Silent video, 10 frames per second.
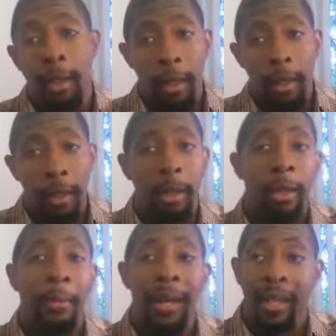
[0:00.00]
this is
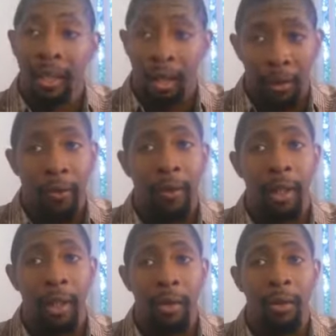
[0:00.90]
the best deal for
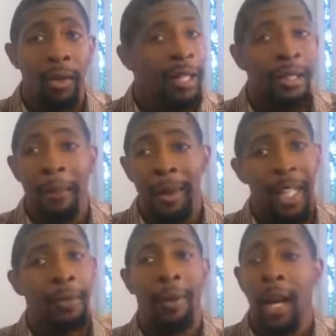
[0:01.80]
you. This is the
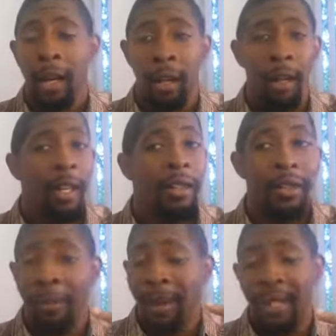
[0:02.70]
best product,
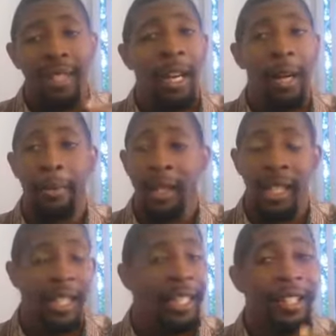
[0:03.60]
the best
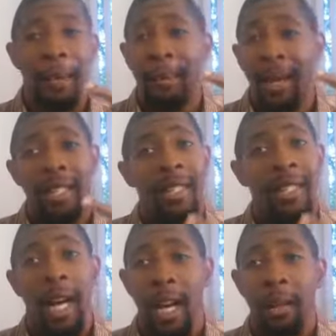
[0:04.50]
company, the best
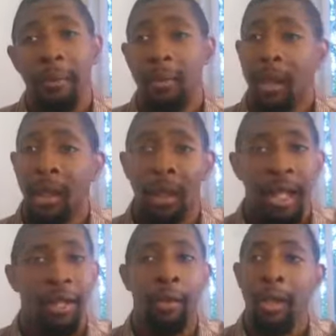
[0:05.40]
time.
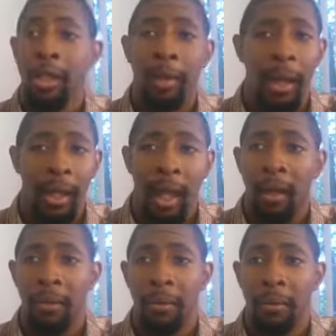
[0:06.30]
Let's do this right
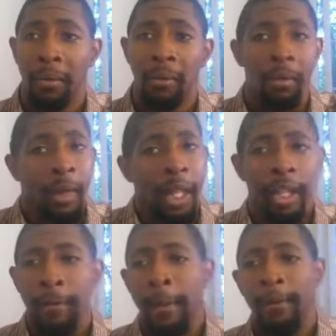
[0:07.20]
now. And
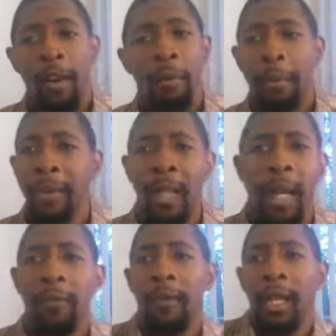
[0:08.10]
just be firm and be
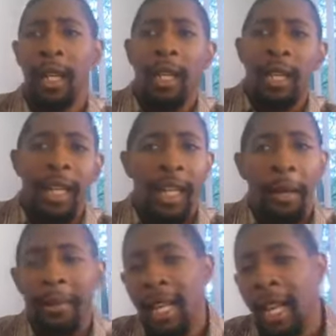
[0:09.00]
confident. And I
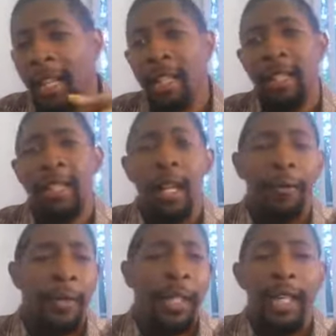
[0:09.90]
mean, that in
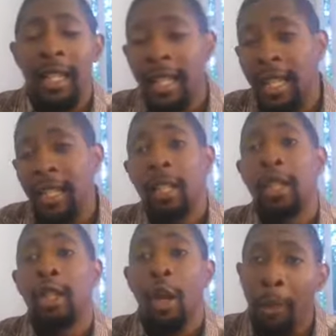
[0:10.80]
itself is going to get
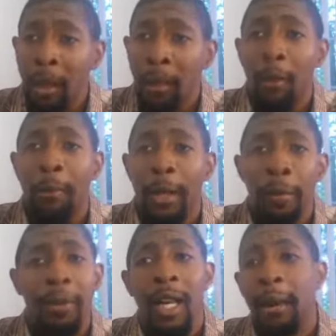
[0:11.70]
so many more
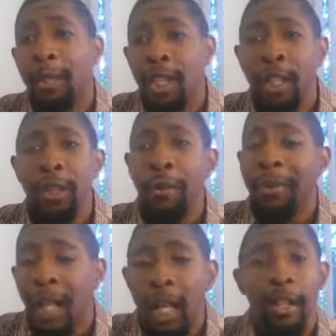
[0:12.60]
people coming to you,
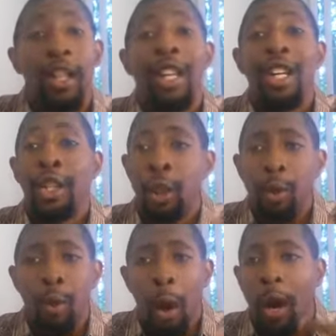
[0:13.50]
because
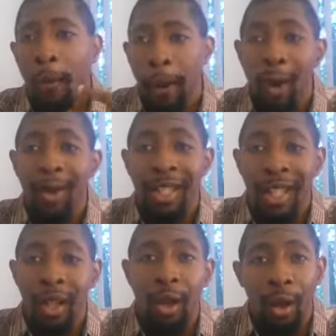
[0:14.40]
you are a
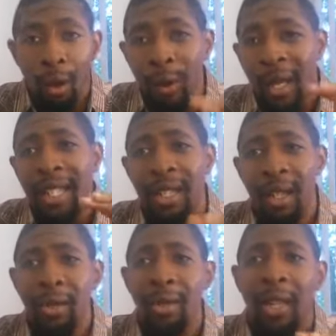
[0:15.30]
person who
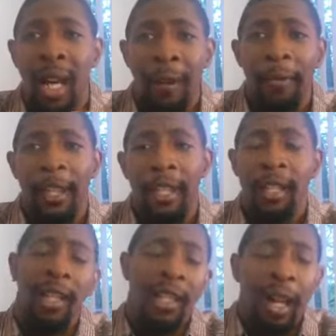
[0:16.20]
exudes confidence.
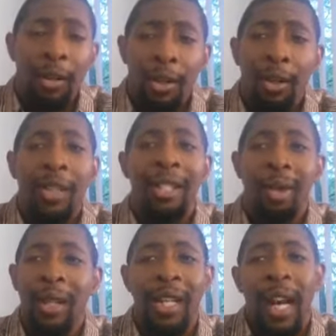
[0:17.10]
As long as you're
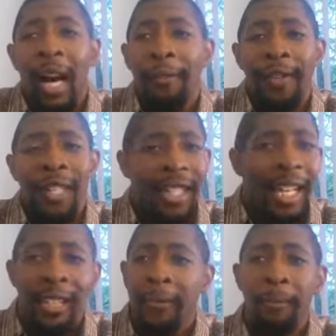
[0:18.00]
exuding confidence,
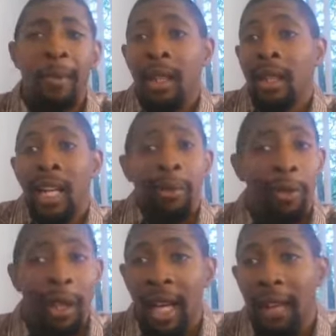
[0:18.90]
that's
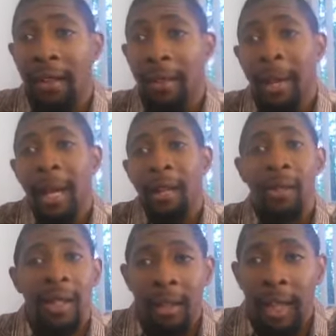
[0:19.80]
more than half the battle
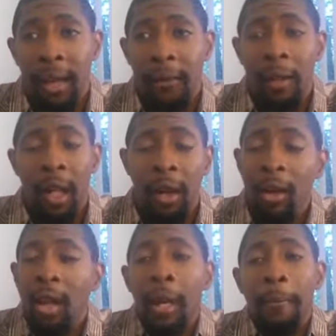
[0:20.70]
in itself.
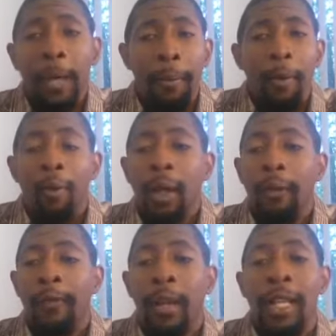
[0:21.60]
People really
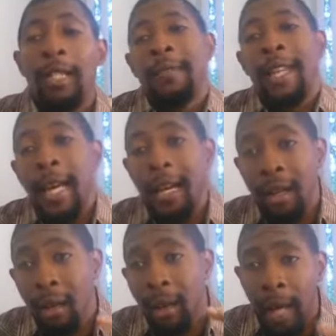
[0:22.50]
feel as if they got to
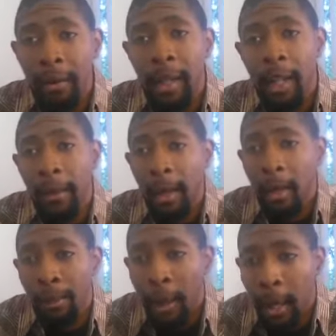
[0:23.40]
know everything about
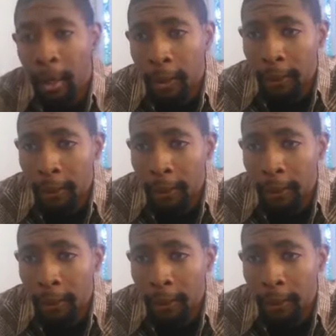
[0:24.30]
their product.